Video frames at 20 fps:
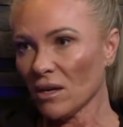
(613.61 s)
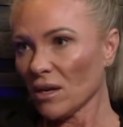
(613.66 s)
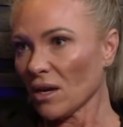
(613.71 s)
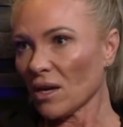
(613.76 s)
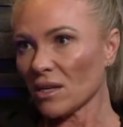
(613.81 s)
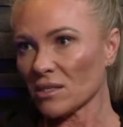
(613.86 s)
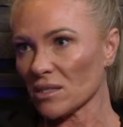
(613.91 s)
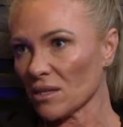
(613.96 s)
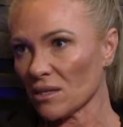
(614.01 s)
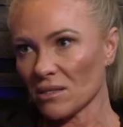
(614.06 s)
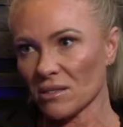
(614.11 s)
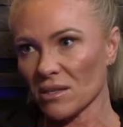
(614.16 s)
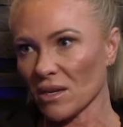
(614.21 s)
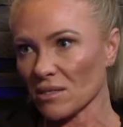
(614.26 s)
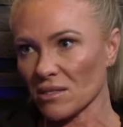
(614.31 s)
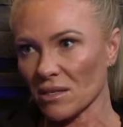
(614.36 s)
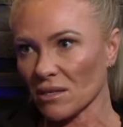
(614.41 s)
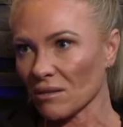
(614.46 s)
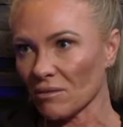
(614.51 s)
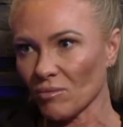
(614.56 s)
It
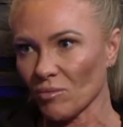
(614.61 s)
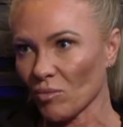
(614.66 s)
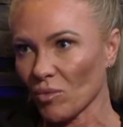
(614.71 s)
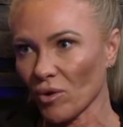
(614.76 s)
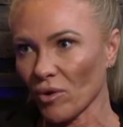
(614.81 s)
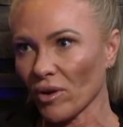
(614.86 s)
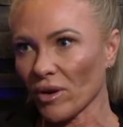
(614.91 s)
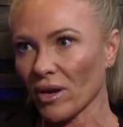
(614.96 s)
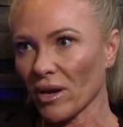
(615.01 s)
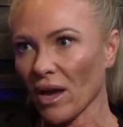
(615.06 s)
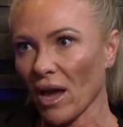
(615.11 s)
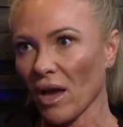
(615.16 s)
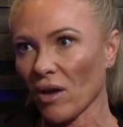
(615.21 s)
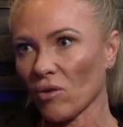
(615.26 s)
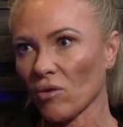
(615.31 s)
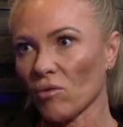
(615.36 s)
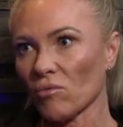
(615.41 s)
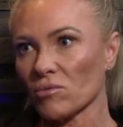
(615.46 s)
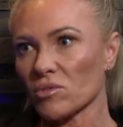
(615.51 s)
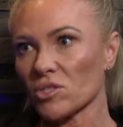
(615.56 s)
doesn't work at
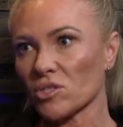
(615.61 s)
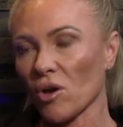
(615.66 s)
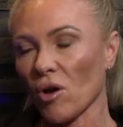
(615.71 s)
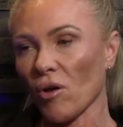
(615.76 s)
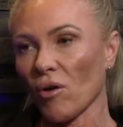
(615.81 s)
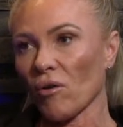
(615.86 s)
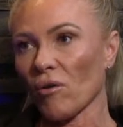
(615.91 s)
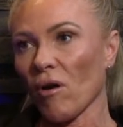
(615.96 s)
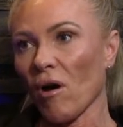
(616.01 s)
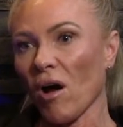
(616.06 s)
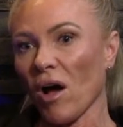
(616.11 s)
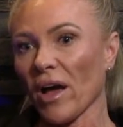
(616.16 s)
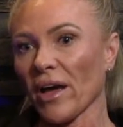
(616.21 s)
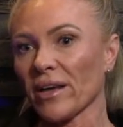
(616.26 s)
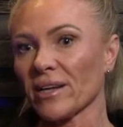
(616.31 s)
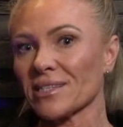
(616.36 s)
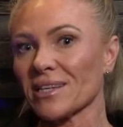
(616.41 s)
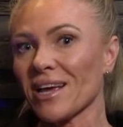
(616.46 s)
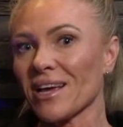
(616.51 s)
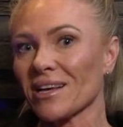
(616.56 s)
all. So
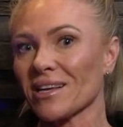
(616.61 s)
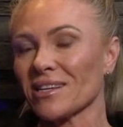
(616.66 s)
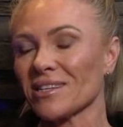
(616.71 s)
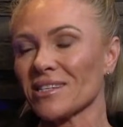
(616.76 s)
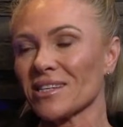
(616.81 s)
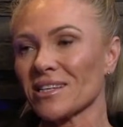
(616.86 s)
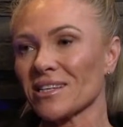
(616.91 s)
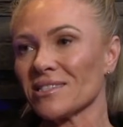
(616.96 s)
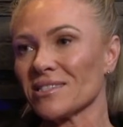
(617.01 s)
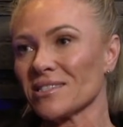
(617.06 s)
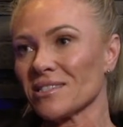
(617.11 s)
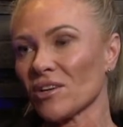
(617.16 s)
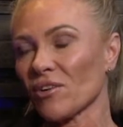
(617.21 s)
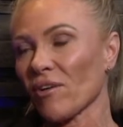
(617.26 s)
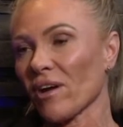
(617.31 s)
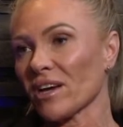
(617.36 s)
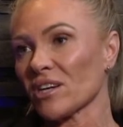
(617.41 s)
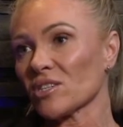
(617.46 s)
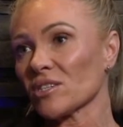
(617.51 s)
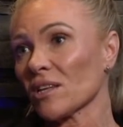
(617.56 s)
I take into
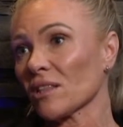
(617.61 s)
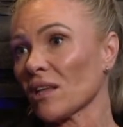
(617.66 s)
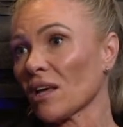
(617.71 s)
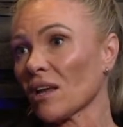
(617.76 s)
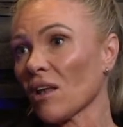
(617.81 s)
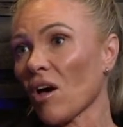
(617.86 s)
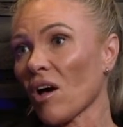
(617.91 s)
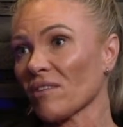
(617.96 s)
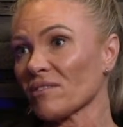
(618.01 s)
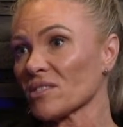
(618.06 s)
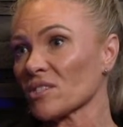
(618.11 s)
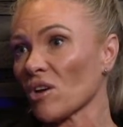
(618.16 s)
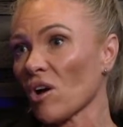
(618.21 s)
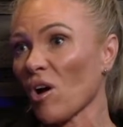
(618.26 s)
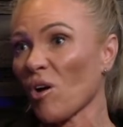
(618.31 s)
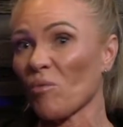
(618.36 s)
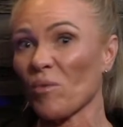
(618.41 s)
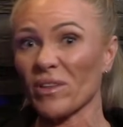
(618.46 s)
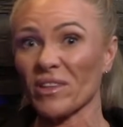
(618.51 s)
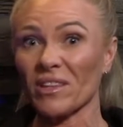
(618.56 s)
consideration their
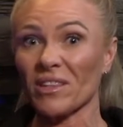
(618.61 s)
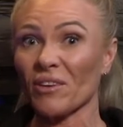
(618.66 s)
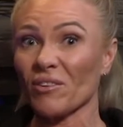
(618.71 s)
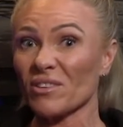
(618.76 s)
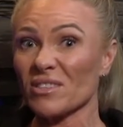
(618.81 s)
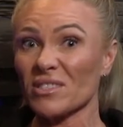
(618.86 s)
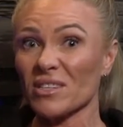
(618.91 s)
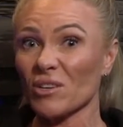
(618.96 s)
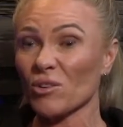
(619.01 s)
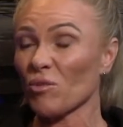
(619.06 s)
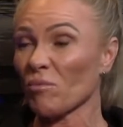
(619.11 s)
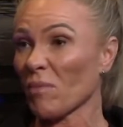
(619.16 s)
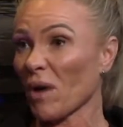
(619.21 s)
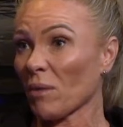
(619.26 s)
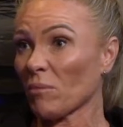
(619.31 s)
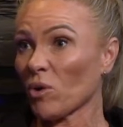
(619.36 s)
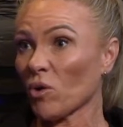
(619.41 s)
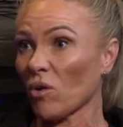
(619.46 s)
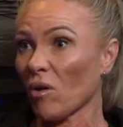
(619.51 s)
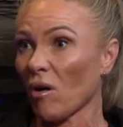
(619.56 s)
lifestyle, whether they're a single
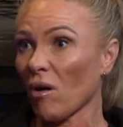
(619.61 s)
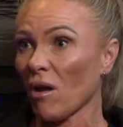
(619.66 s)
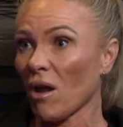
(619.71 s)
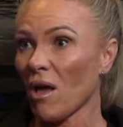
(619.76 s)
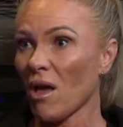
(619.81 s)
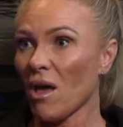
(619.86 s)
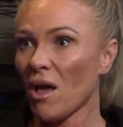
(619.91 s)
mum or not.